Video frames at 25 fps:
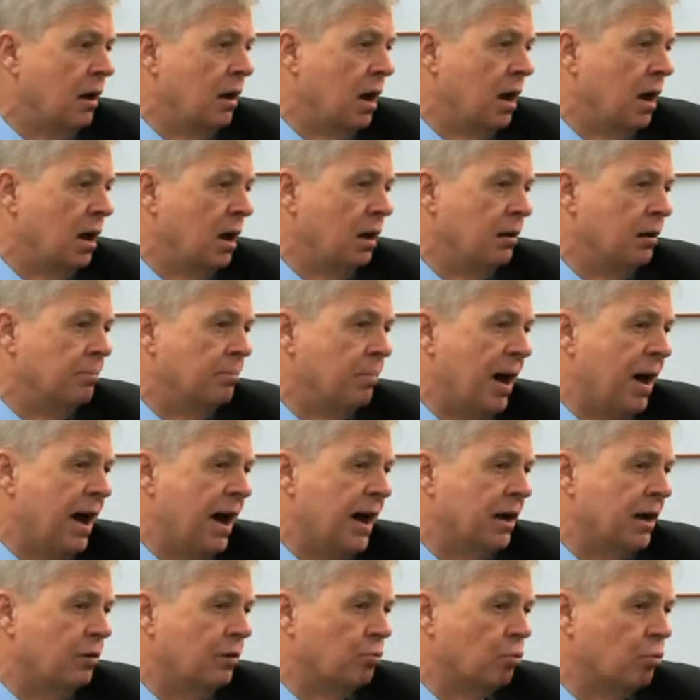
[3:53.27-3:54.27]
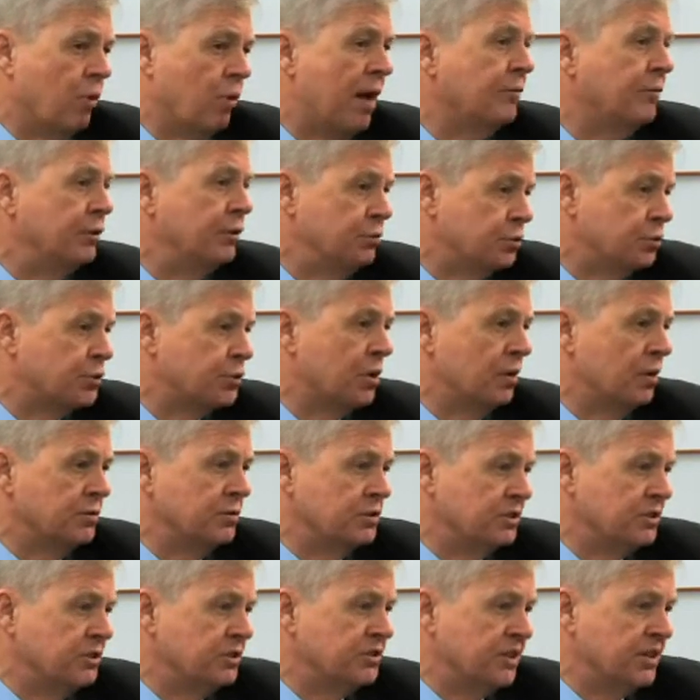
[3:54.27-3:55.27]
uh, by revenue
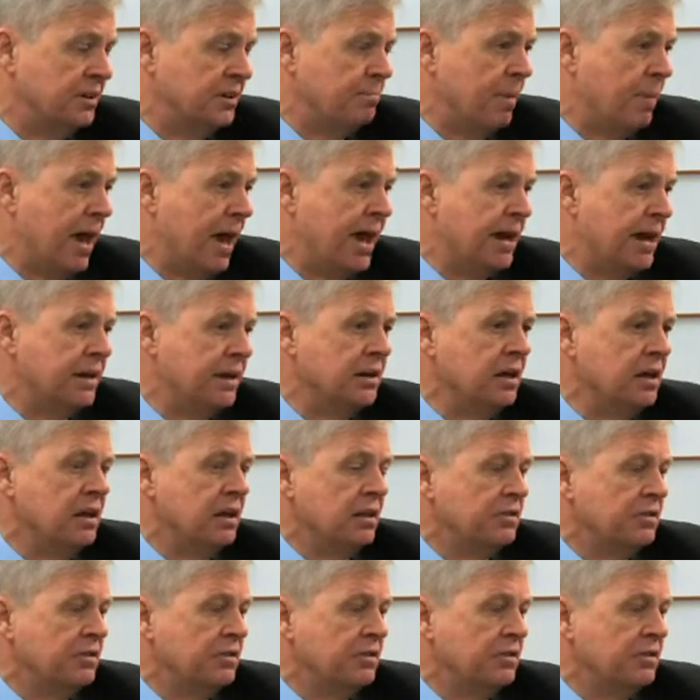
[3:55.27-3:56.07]
services in Maine.